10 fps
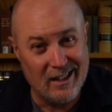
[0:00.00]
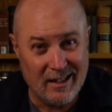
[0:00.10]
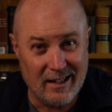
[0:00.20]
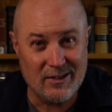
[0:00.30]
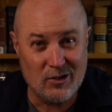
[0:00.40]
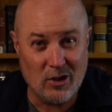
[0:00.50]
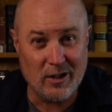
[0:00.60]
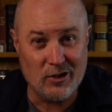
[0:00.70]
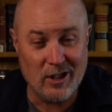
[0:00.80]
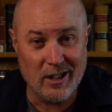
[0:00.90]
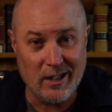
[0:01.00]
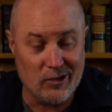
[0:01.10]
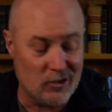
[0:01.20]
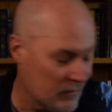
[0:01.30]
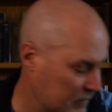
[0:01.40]
That's a chunk of change.
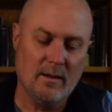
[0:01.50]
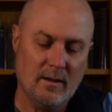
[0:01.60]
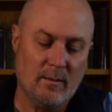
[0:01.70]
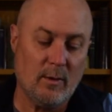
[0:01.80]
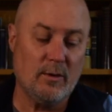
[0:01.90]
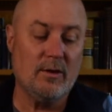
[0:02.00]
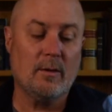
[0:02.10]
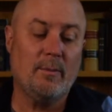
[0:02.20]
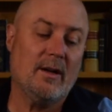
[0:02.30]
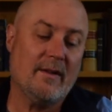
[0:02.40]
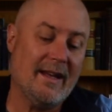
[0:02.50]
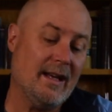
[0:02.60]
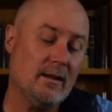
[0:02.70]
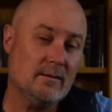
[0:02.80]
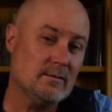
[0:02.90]
But when you compare
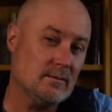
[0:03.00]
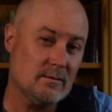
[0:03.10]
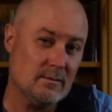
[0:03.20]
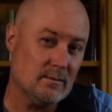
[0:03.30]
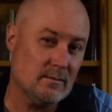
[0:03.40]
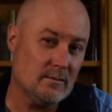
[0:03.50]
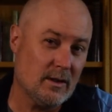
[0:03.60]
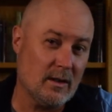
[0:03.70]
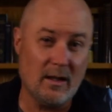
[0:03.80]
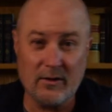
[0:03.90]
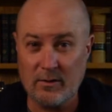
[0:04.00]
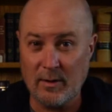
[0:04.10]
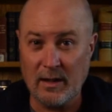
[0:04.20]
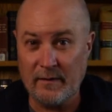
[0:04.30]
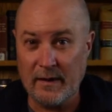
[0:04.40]
that with the
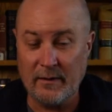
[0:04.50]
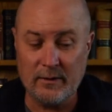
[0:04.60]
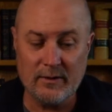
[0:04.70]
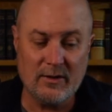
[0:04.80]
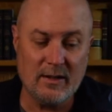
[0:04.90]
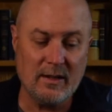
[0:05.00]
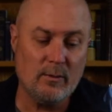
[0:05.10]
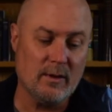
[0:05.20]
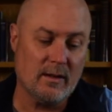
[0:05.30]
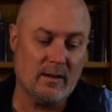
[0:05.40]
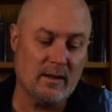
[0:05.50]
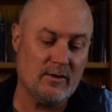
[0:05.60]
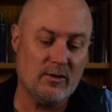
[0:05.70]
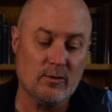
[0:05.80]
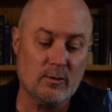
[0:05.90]
Hasselblad 500C with
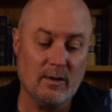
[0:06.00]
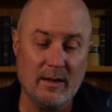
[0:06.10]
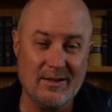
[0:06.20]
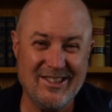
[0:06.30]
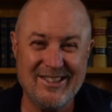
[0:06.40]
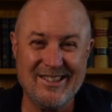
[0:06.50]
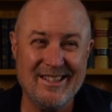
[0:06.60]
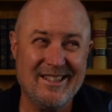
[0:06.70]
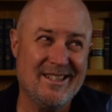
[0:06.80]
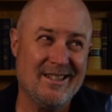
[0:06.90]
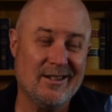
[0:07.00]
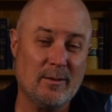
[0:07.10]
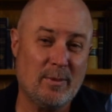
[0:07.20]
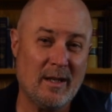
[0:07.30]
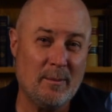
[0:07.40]
its usual lenses, you're going
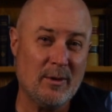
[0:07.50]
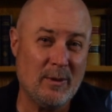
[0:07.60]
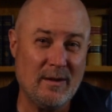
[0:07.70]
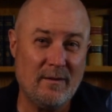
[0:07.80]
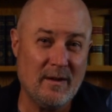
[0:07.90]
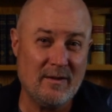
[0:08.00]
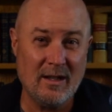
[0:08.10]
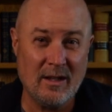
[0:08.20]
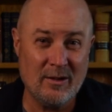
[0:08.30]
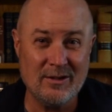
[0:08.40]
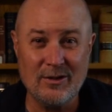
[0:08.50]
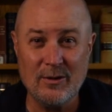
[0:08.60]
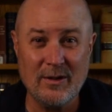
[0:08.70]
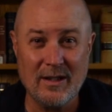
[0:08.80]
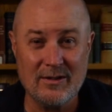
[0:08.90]
to pay between $1,500 and
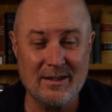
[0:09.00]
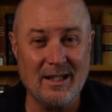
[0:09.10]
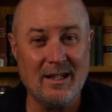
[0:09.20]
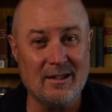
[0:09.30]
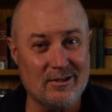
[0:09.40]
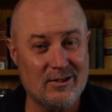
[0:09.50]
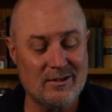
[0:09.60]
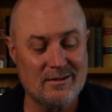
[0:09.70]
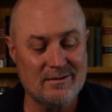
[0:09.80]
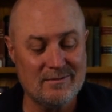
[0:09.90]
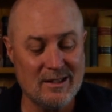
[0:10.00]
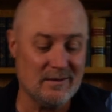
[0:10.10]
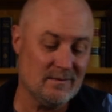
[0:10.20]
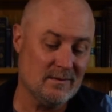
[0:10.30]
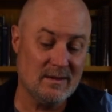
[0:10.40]
$2,000. Now,
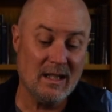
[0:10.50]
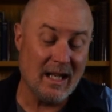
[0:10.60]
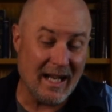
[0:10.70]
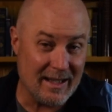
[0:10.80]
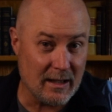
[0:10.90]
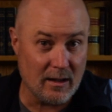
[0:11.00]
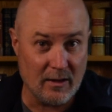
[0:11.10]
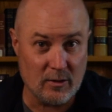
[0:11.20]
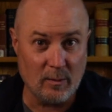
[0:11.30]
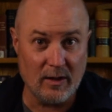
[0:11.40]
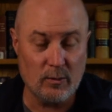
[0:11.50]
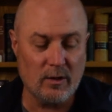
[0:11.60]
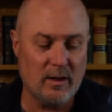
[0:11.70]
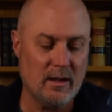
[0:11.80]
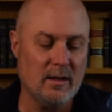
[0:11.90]
I think the Hasselblad's
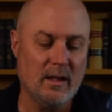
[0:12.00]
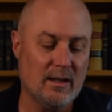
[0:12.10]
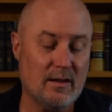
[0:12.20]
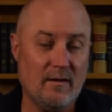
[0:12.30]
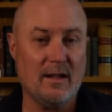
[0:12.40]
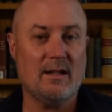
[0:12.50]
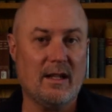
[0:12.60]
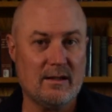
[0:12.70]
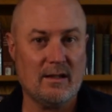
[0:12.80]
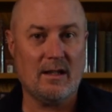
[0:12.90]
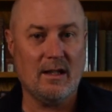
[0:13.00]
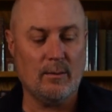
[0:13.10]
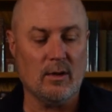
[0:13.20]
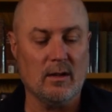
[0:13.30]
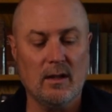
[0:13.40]
worth it. It's a fantastic camera.